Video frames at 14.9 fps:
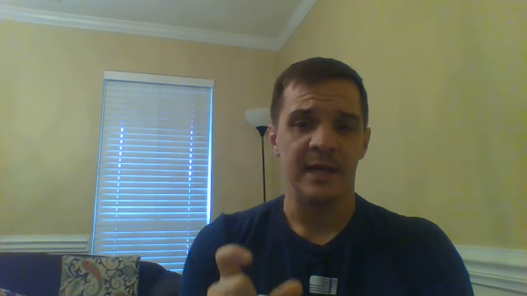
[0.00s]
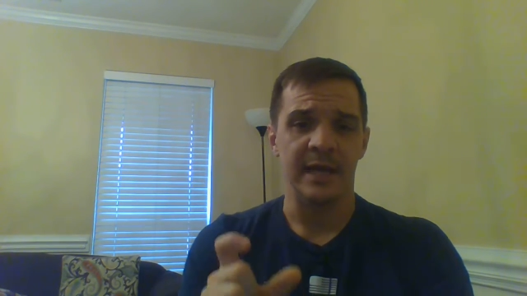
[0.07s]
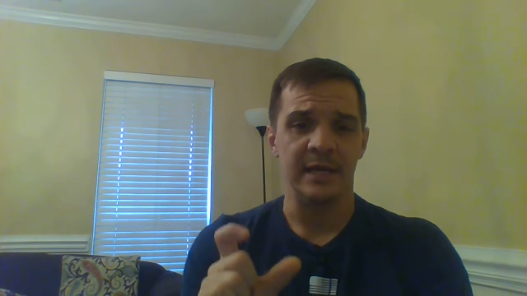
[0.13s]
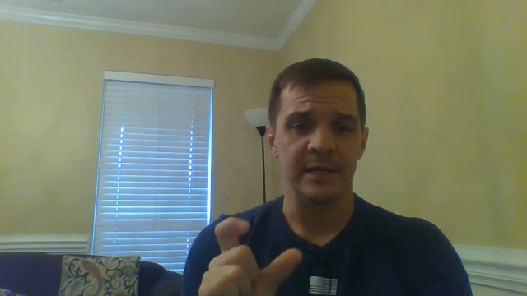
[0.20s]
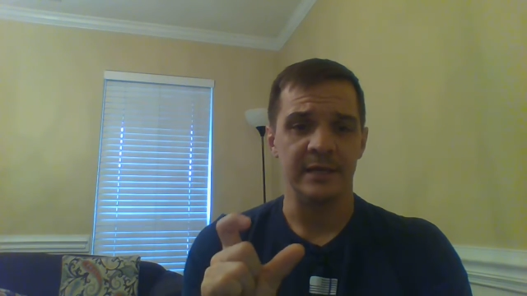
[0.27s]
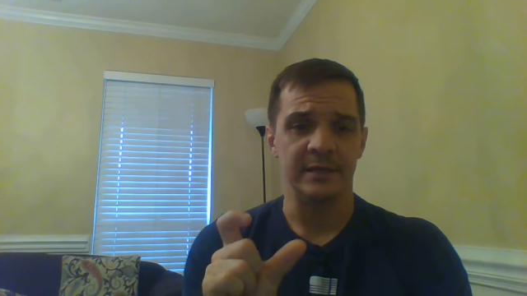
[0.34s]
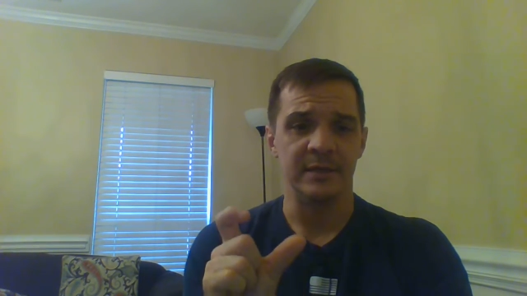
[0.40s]

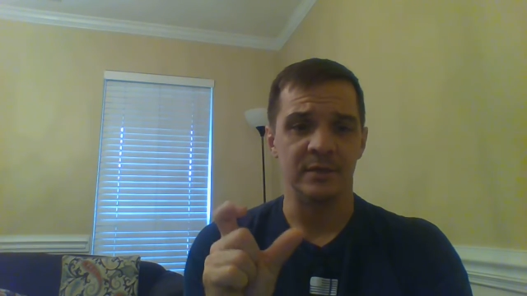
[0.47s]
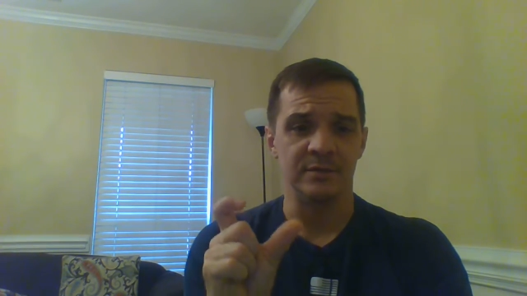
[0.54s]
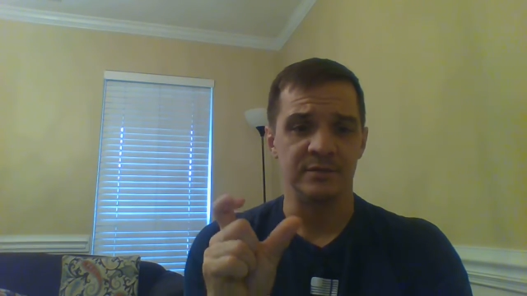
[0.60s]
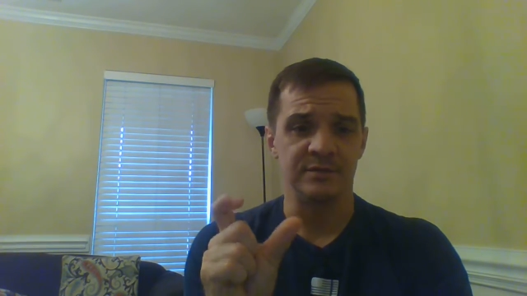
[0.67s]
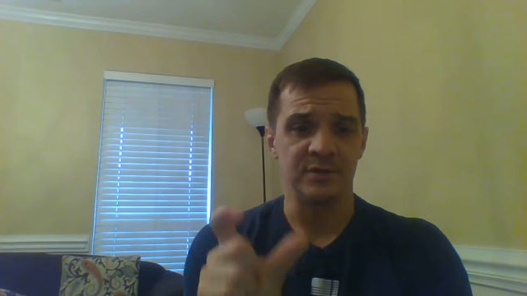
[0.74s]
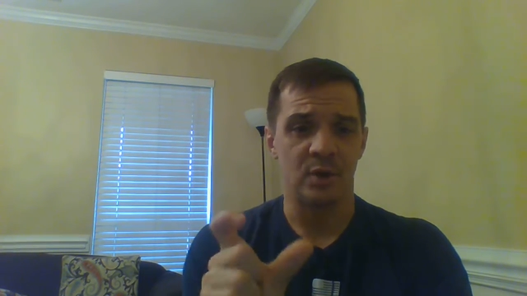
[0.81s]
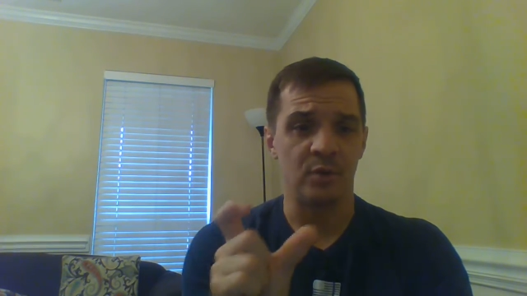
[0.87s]
and
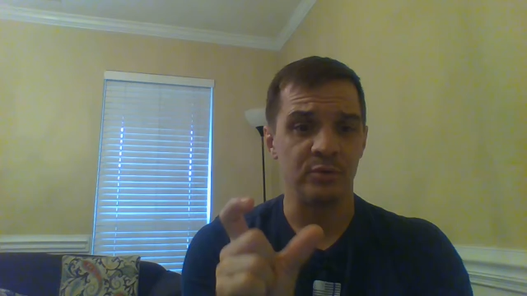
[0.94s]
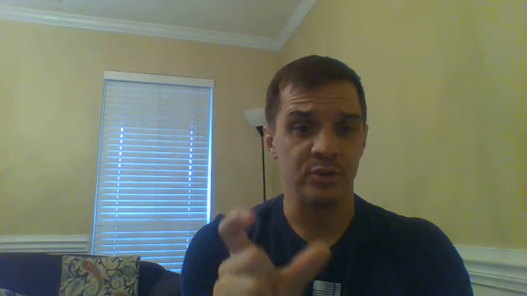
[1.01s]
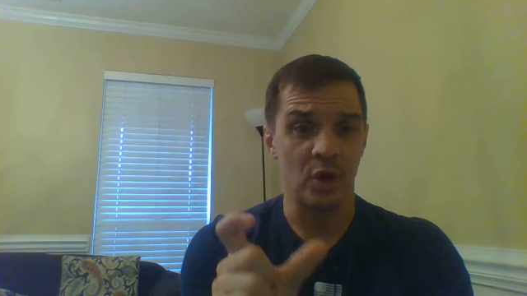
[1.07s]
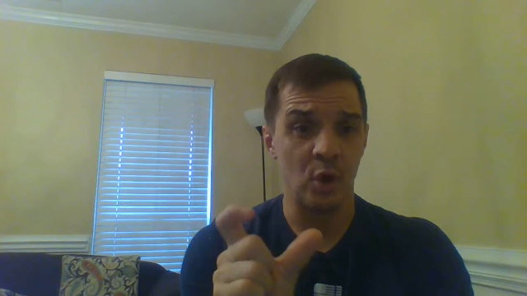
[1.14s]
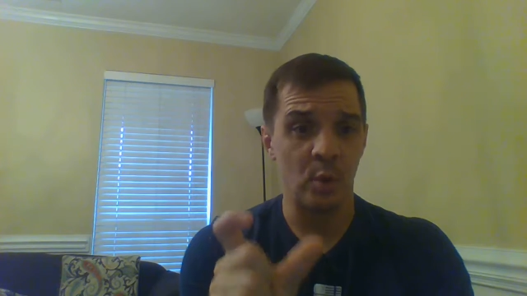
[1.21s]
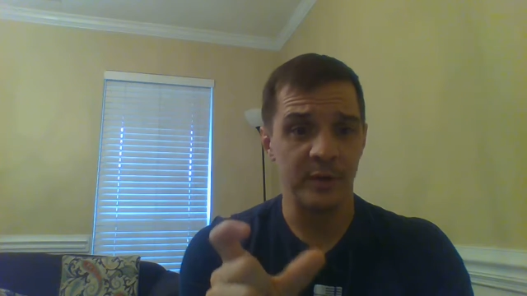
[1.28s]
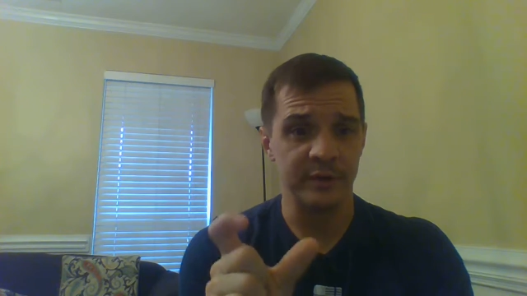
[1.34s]
don't
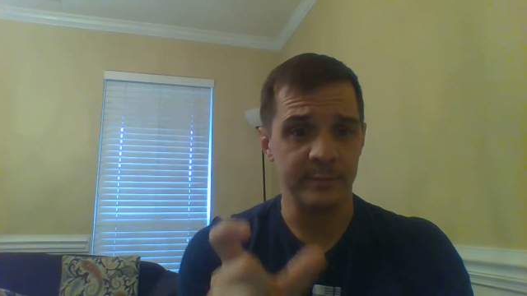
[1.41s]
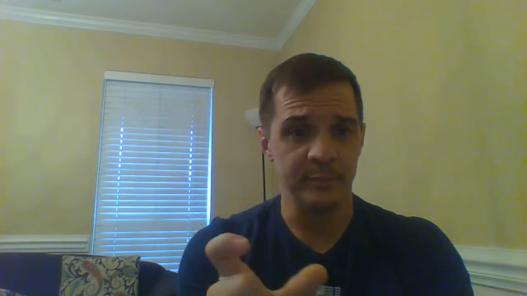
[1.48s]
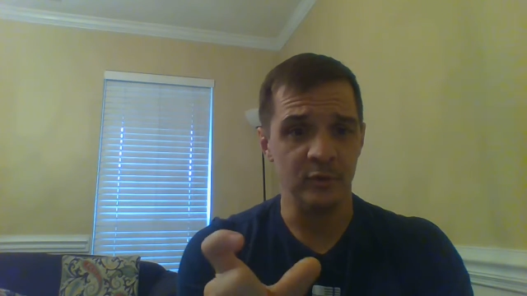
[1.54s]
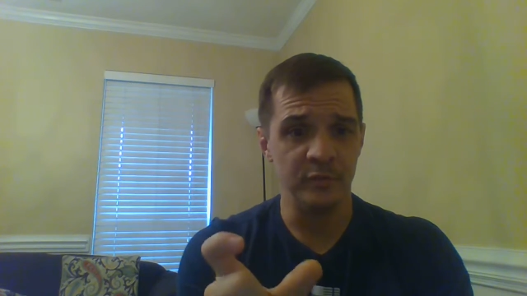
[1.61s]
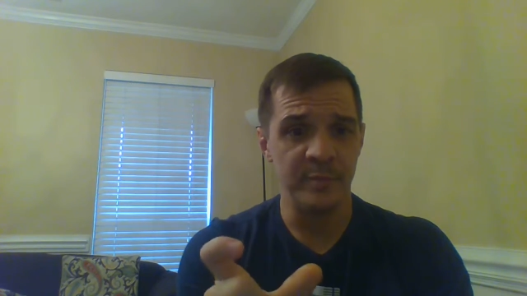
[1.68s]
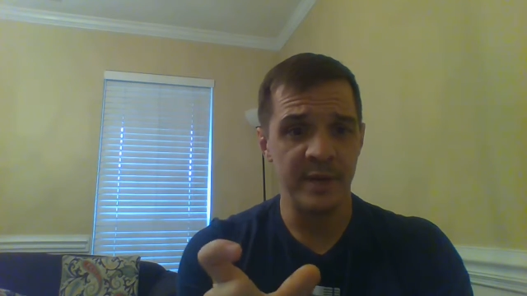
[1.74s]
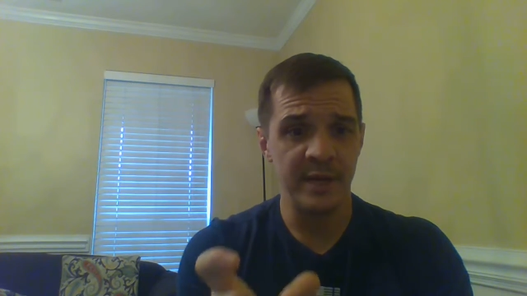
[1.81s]
know what the
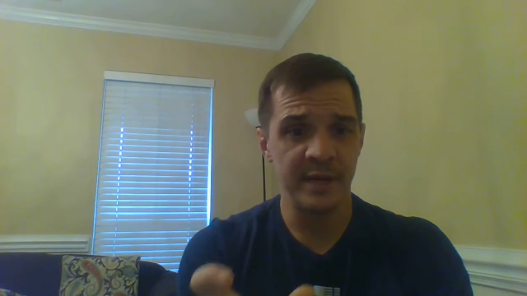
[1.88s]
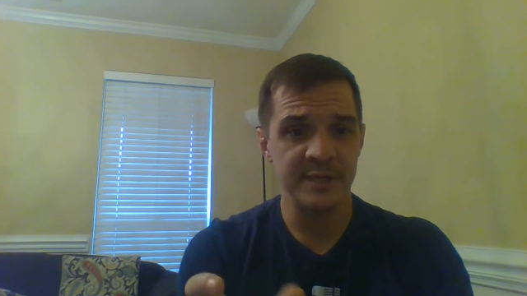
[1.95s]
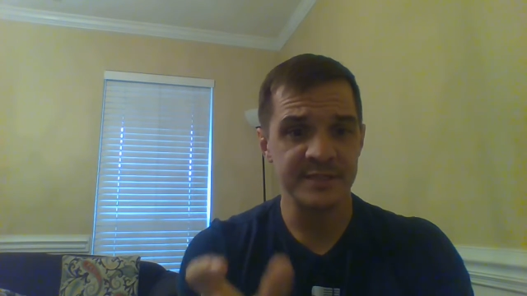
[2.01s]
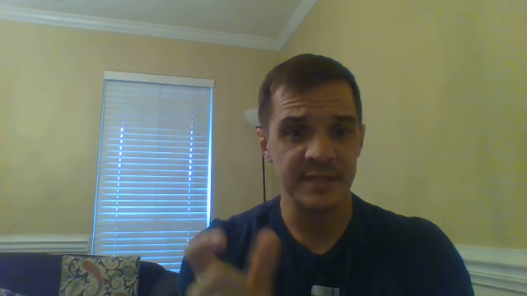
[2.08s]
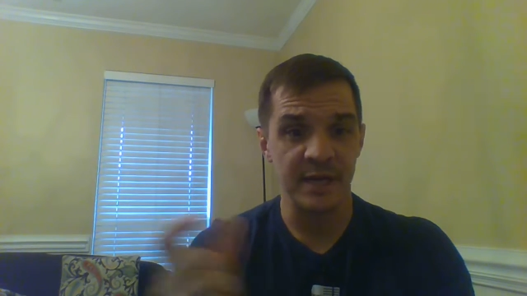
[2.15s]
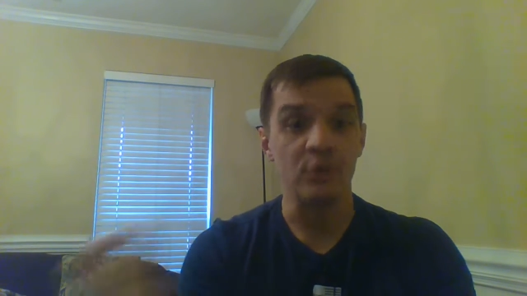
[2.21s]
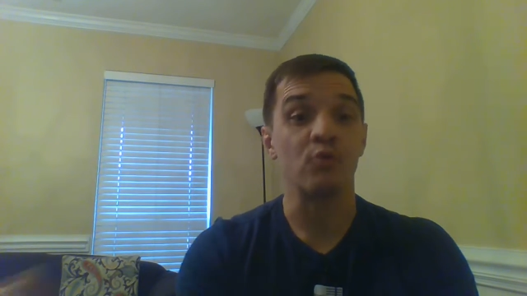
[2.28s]
movement
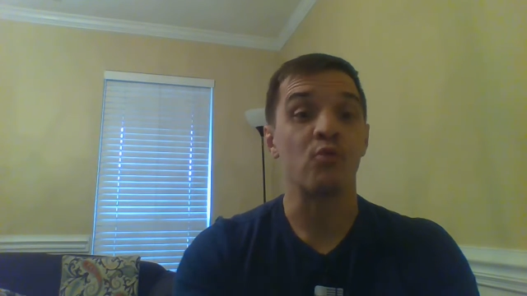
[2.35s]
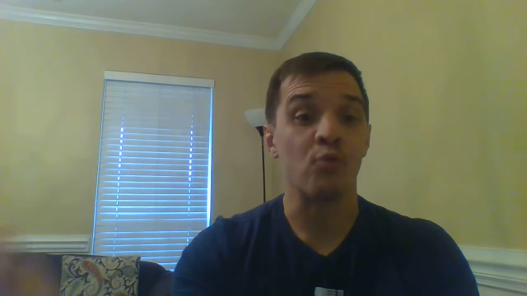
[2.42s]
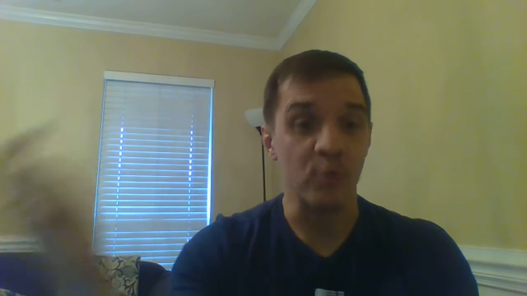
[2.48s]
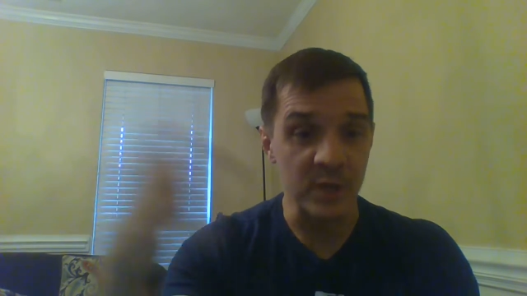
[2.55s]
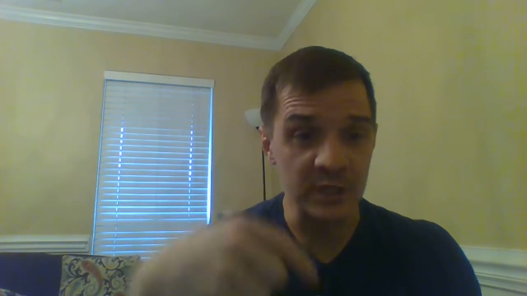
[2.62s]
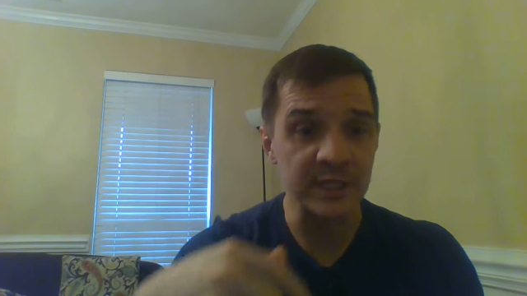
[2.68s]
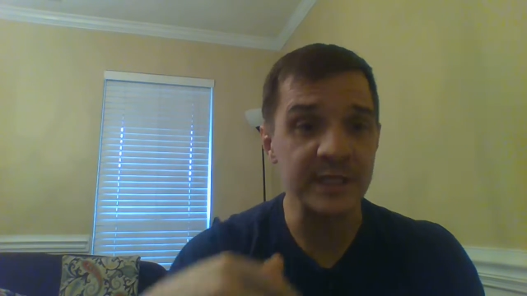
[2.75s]
is,
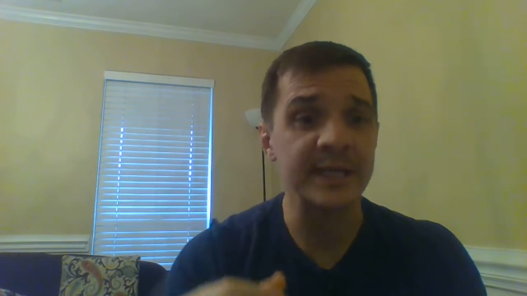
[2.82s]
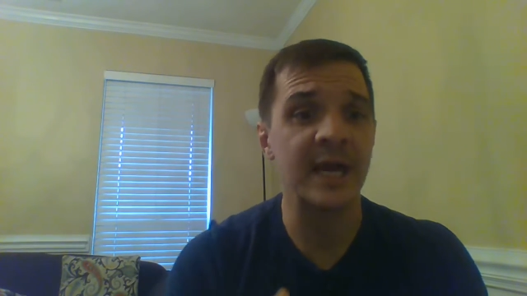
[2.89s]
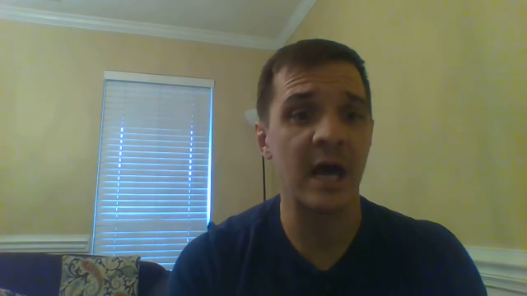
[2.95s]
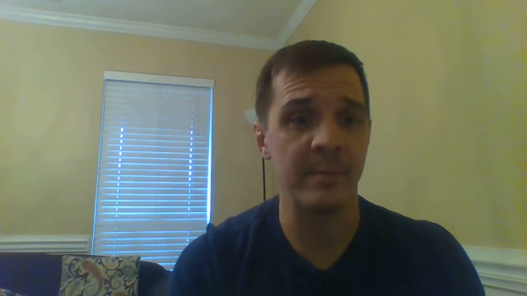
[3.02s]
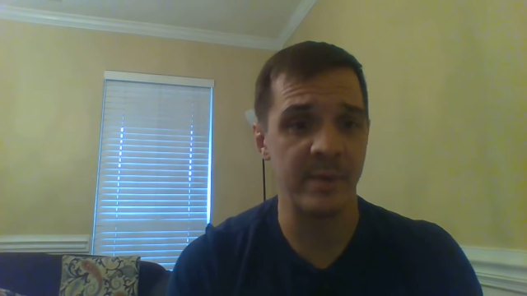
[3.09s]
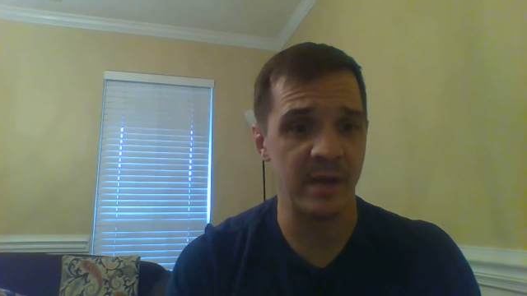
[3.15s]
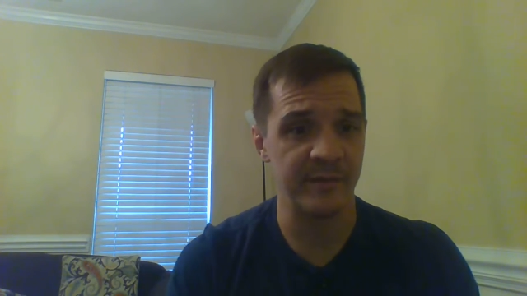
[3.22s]
really
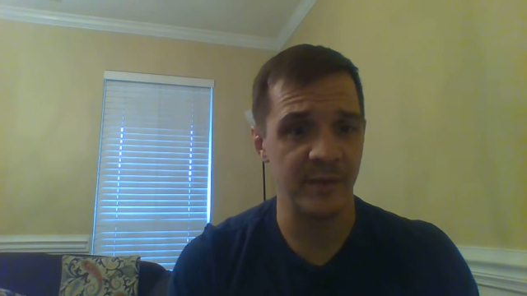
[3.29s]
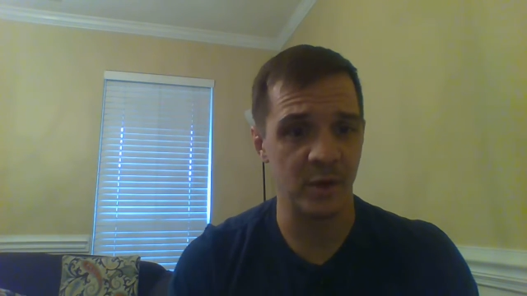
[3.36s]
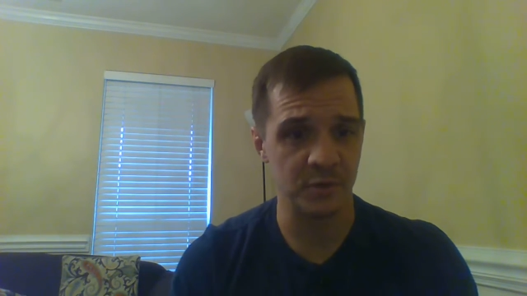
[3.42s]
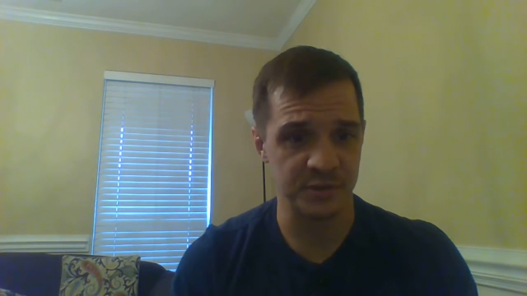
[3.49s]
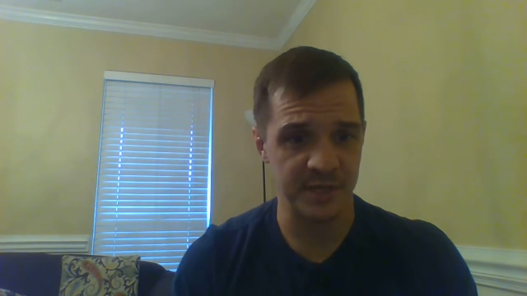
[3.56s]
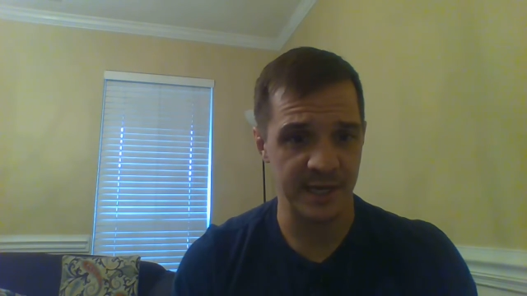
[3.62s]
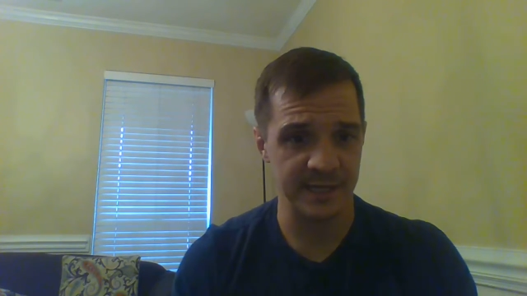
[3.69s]
come in
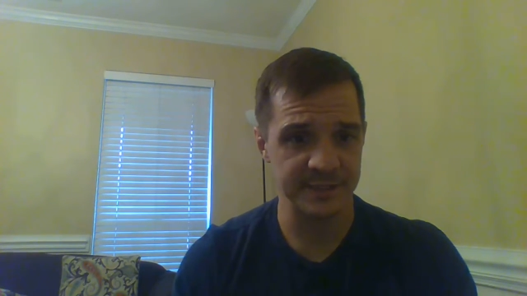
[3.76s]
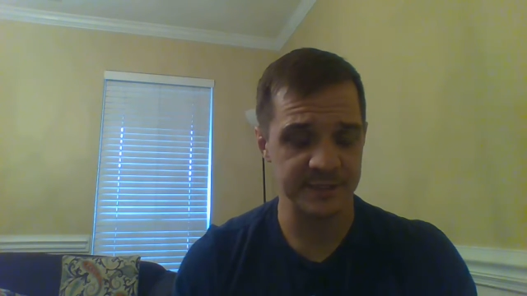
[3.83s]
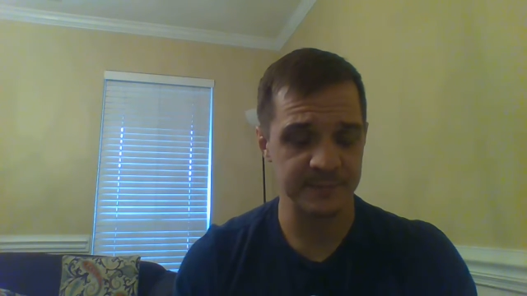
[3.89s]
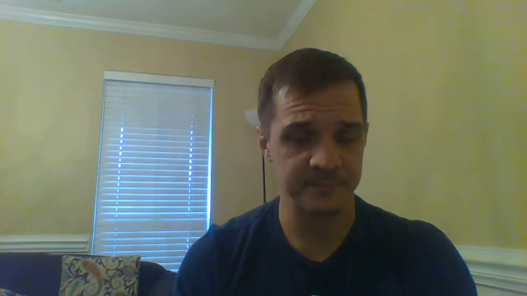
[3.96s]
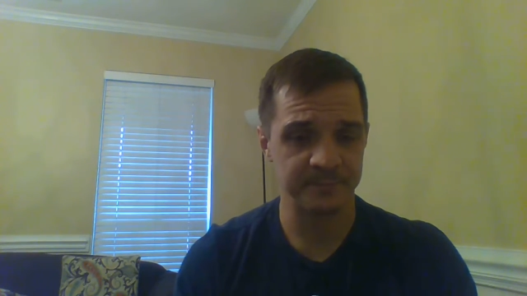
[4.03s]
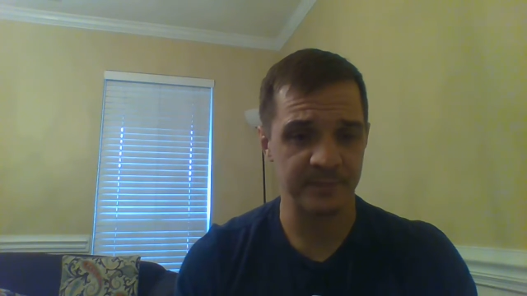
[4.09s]
those days.